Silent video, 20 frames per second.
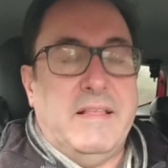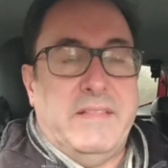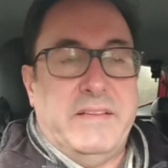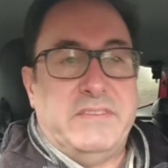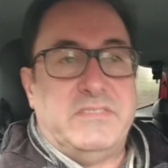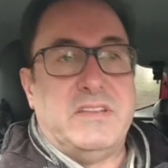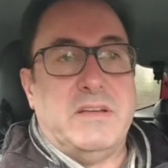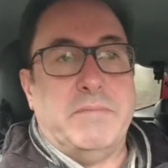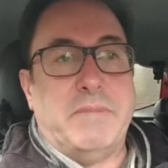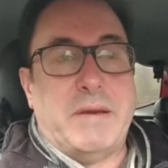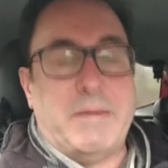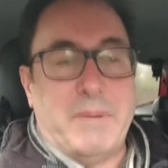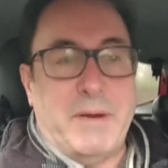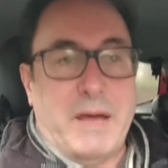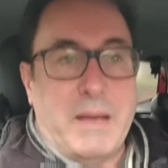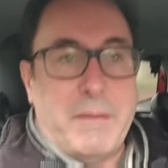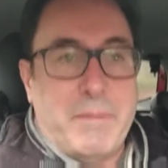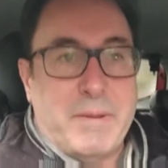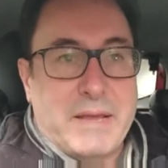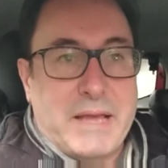they've sent back
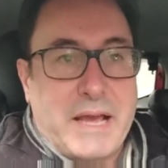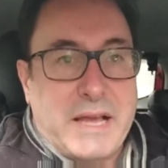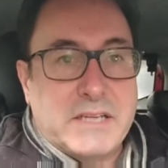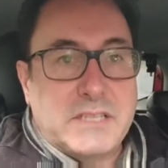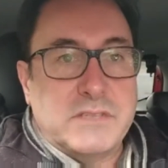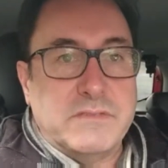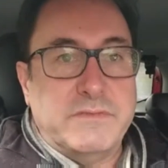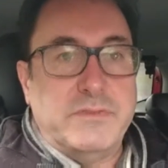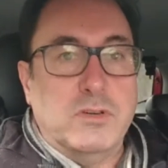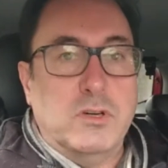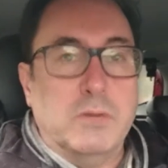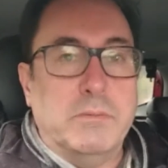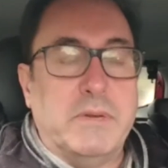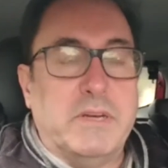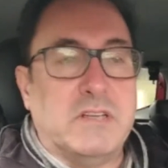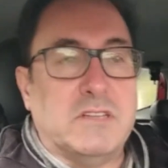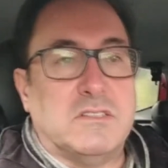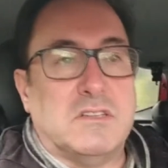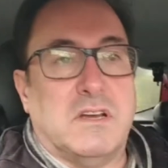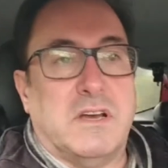my application form
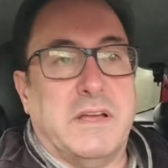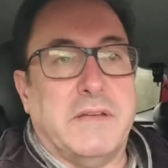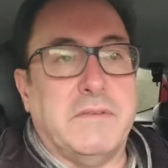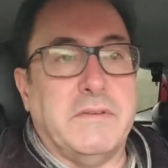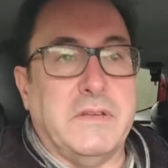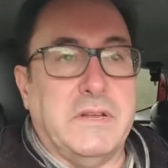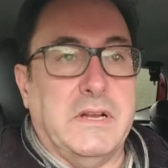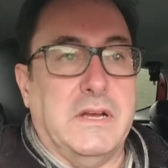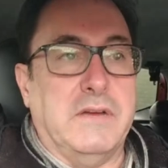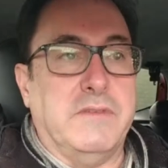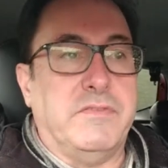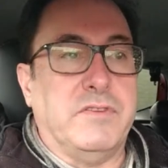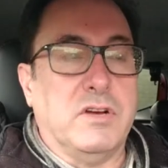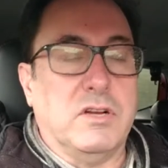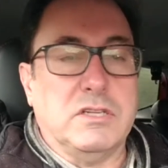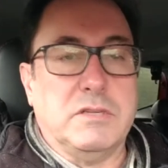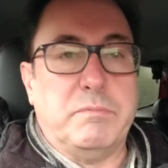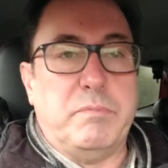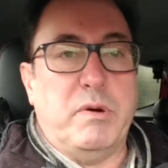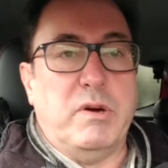because I, you know,
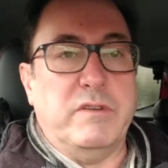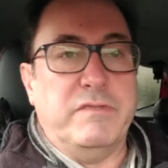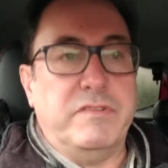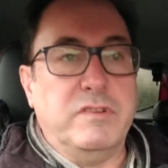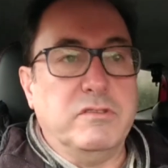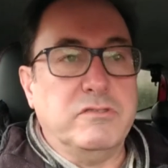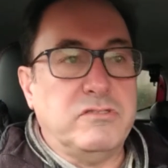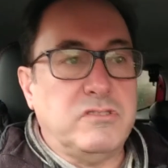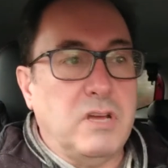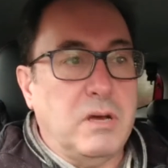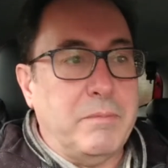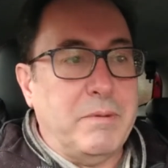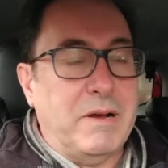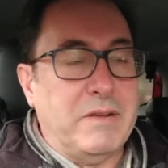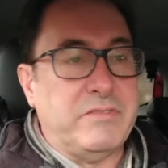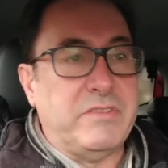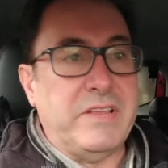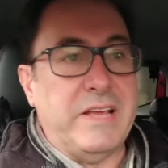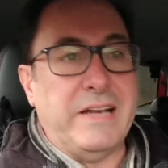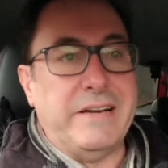forgot to put a full stop
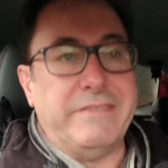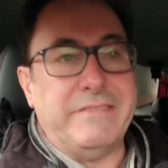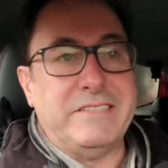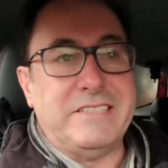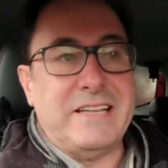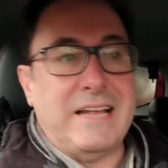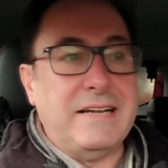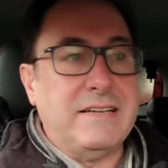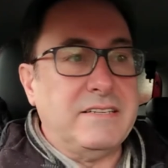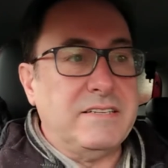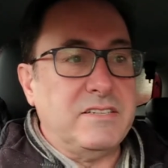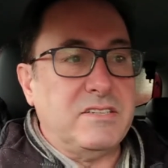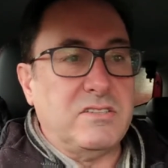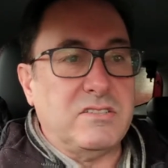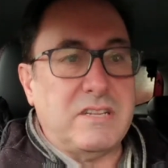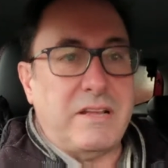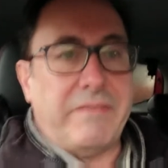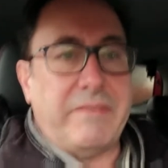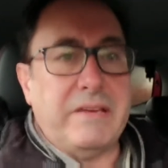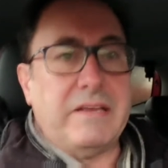after the end of a sentence or
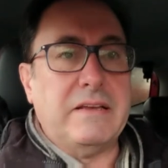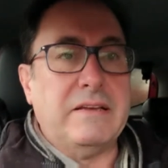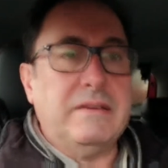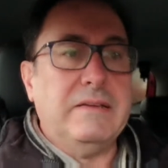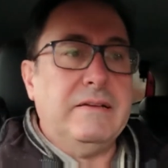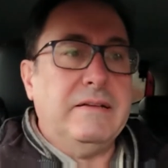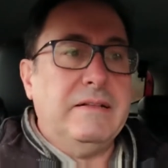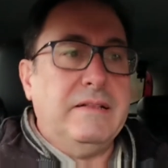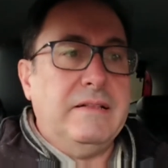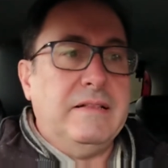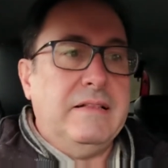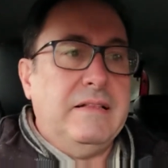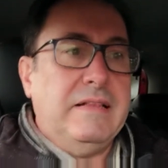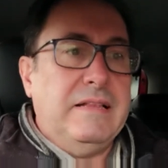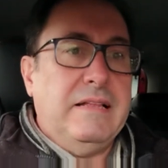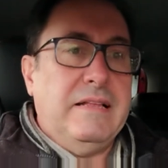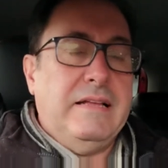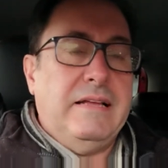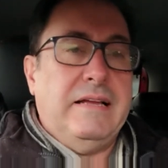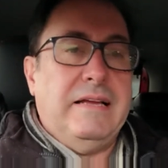something.
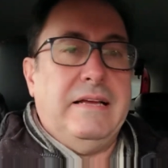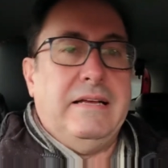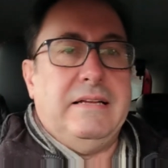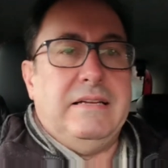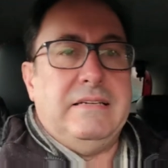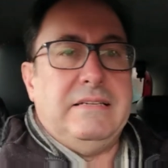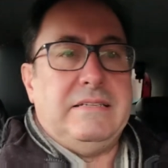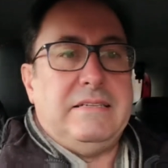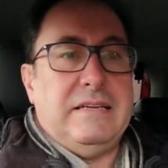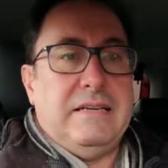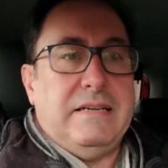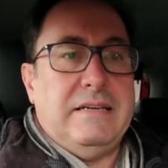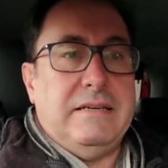And